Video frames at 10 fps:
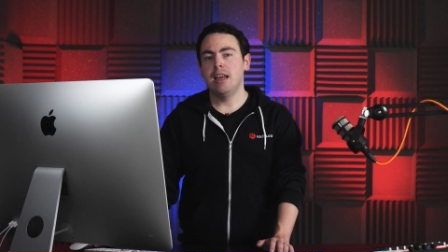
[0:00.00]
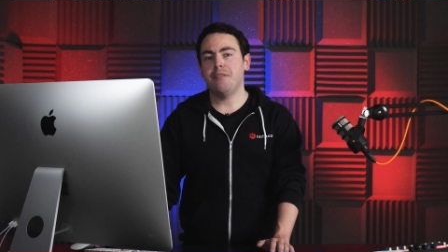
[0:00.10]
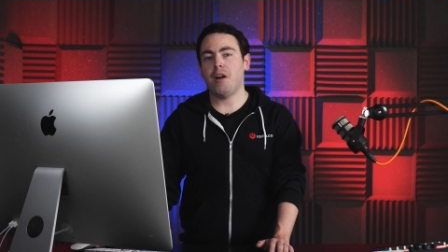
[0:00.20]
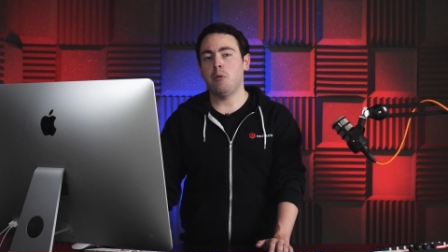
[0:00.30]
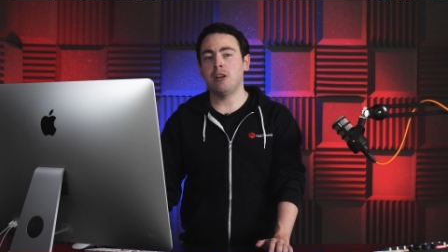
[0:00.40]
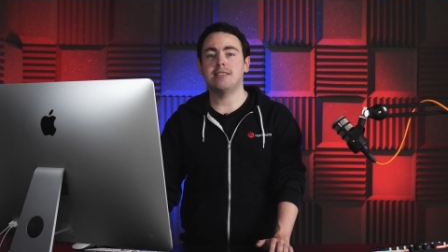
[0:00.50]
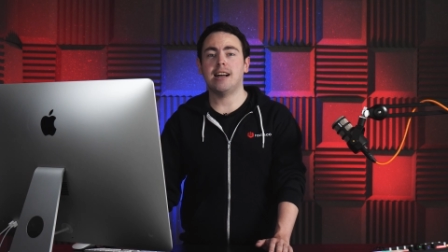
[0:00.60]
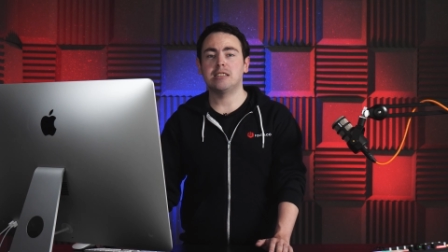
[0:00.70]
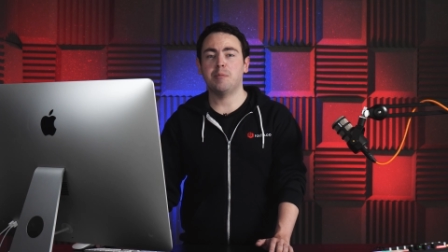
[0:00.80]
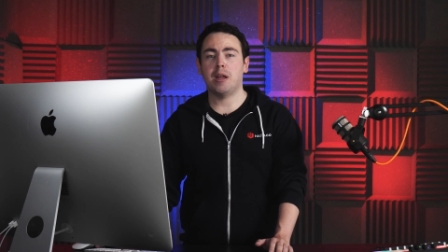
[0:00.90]
If I wanted
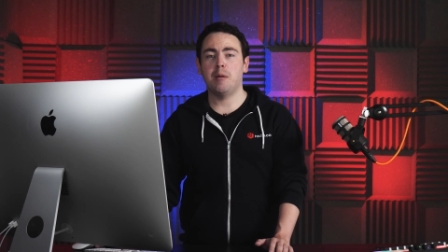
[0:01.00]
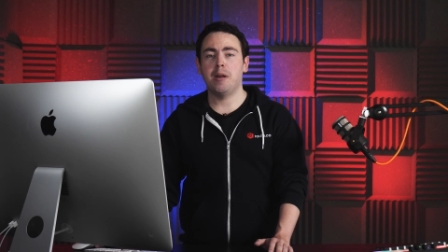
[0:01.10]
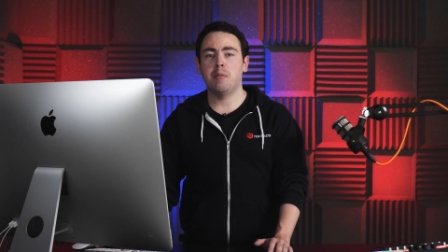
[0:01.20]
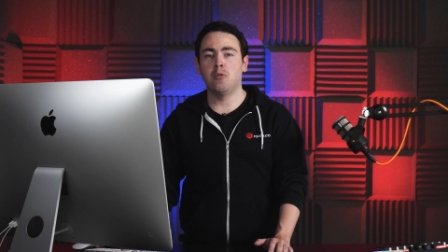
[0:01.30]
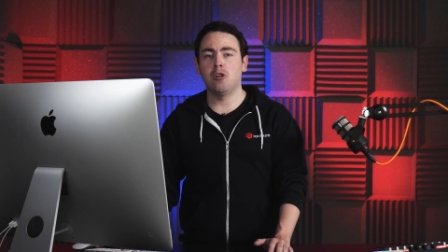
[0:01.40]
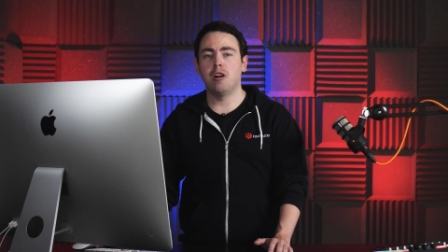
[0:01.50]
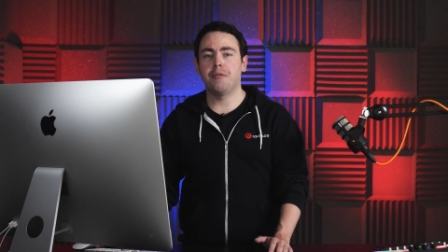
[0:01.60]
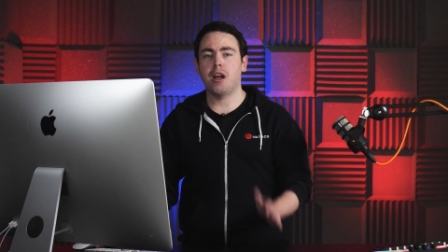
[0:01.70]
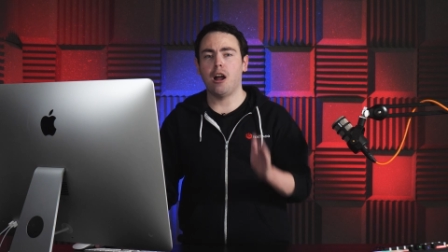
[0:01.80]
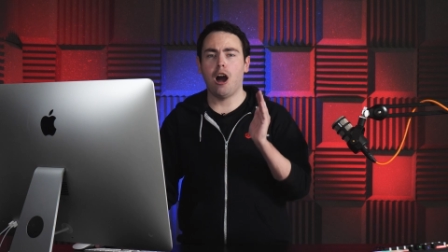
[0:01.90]
that to be a bit more
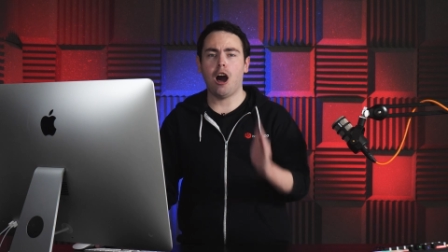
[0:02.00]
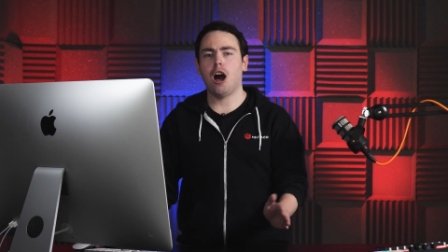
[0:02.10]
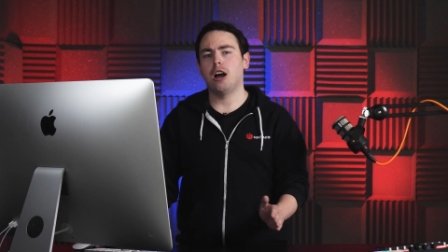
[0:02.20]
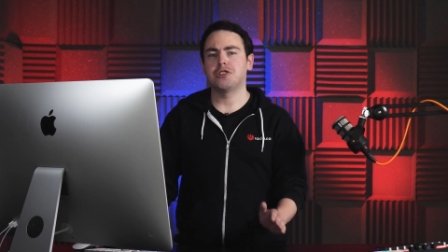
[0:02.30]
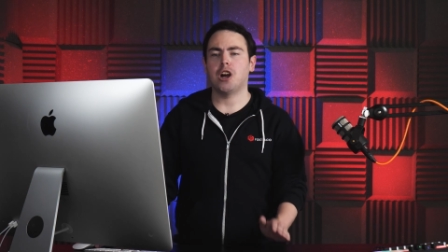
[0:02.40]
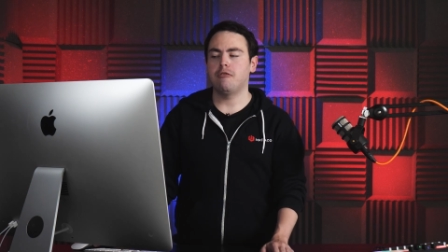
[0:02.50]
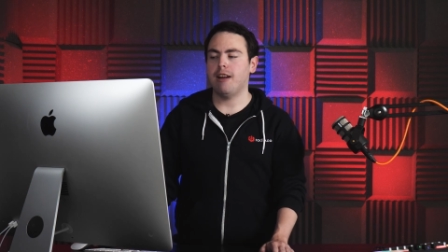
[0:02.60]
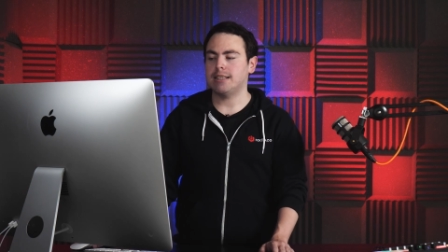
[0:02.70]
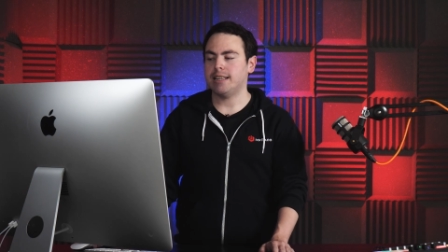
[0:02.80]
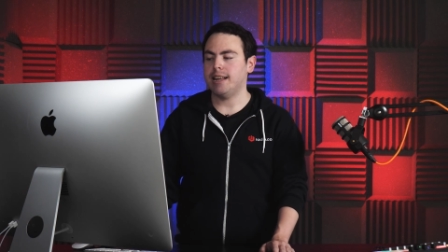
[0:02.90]
of a hard direct